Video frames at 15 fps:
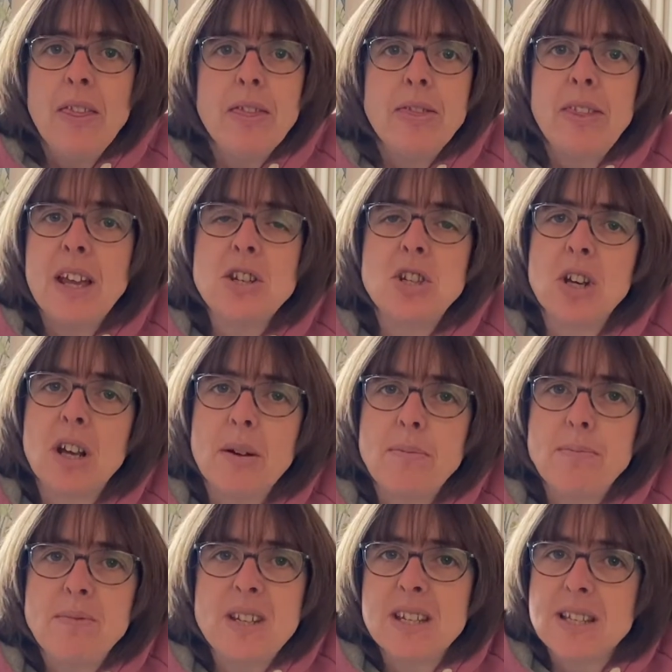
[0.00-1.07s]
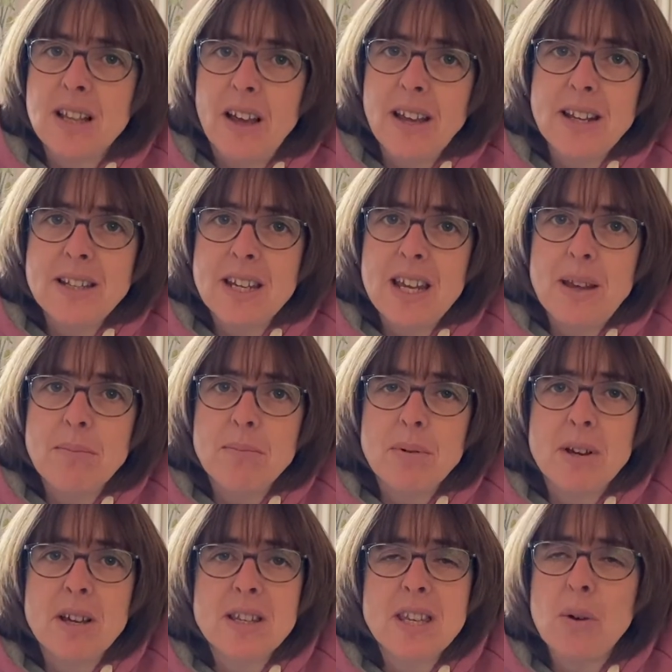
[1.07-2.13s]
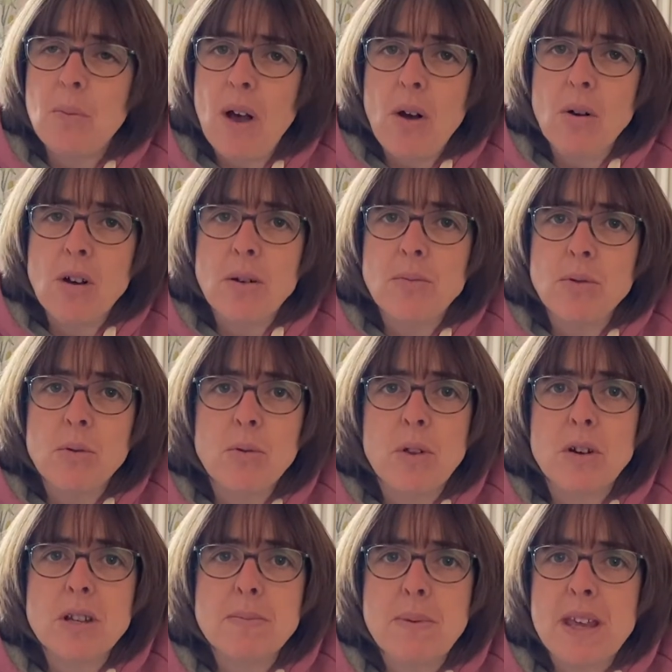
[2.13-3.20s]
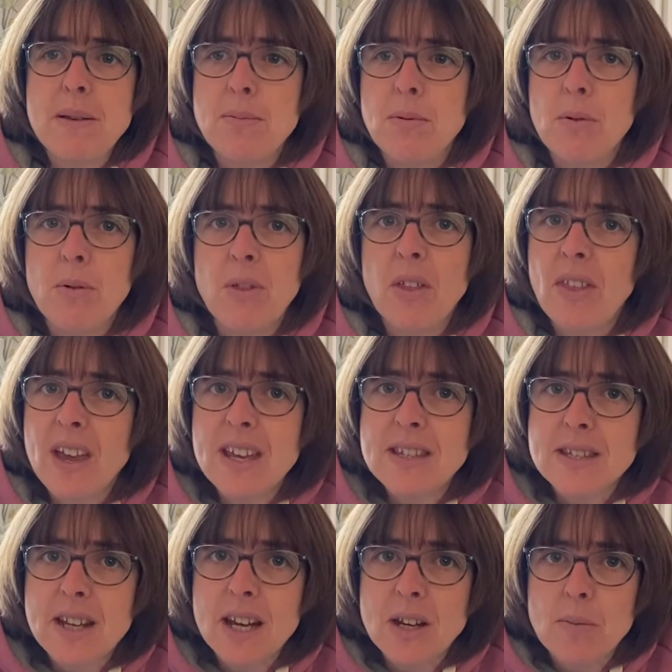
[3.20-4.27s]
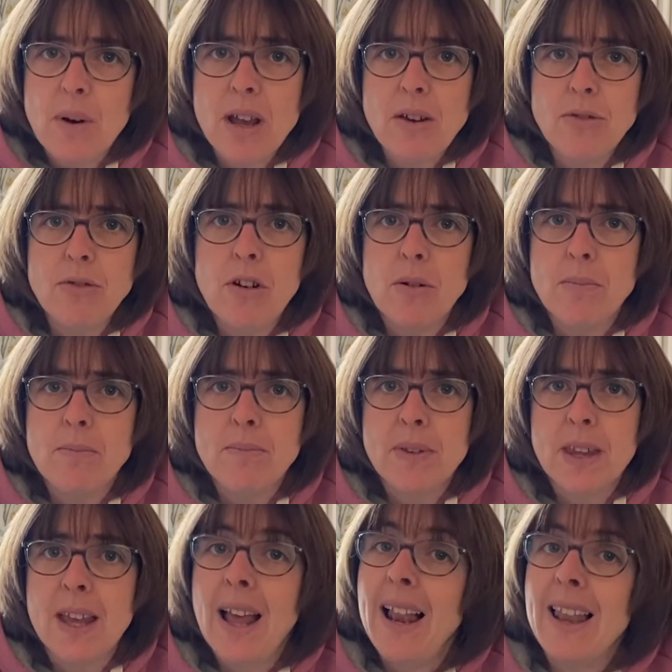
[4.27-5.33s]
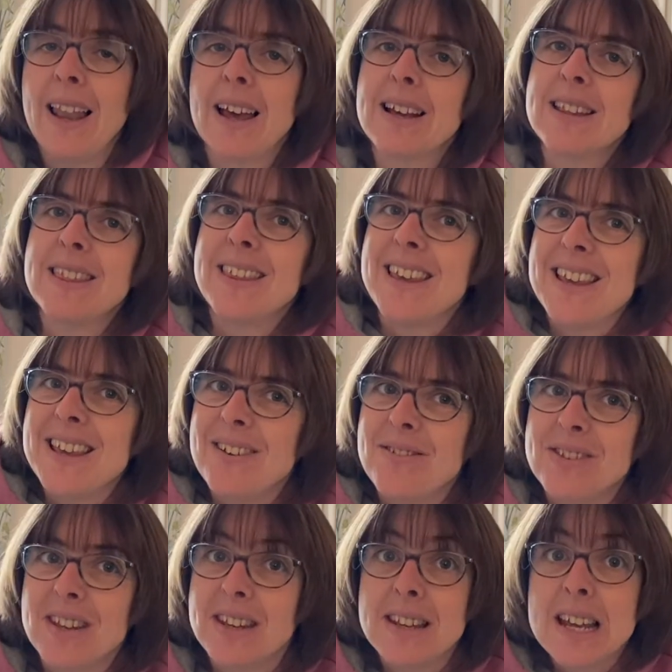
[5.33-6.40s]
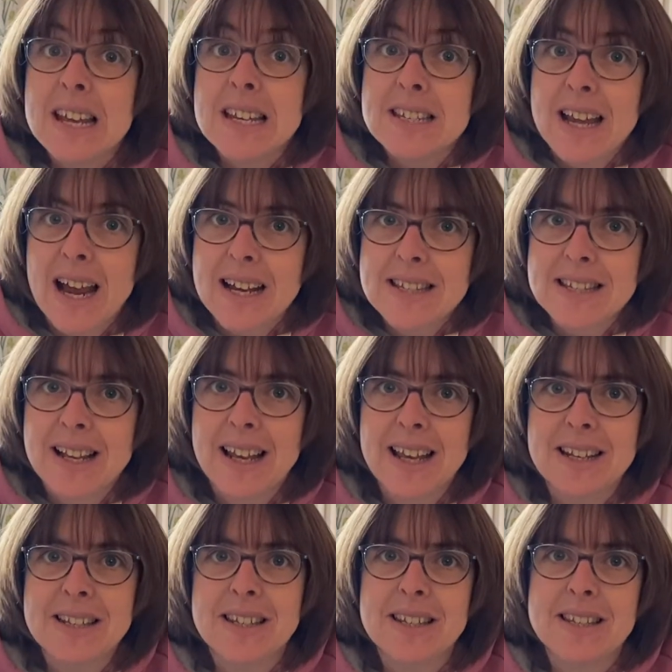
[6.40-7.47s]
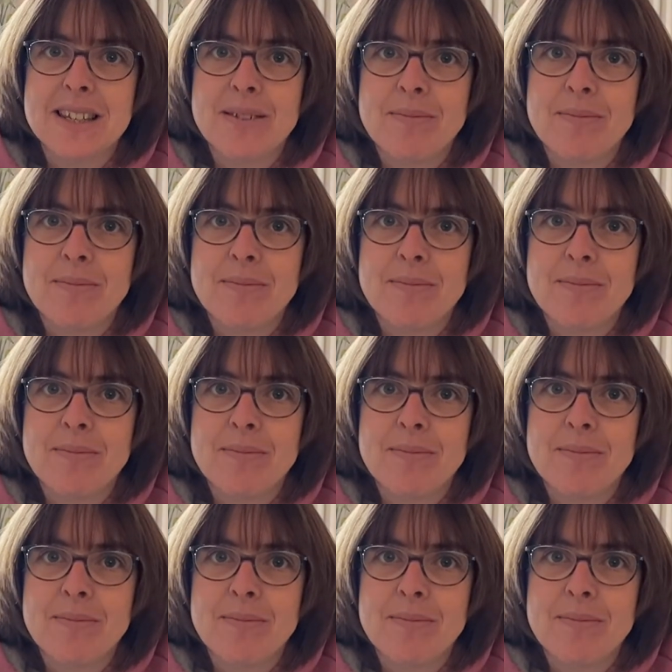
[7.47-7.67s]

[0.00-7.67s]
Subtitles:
They took a dislike to him because he welcomed all those people that they stayed away from, like thieves and tax collectors.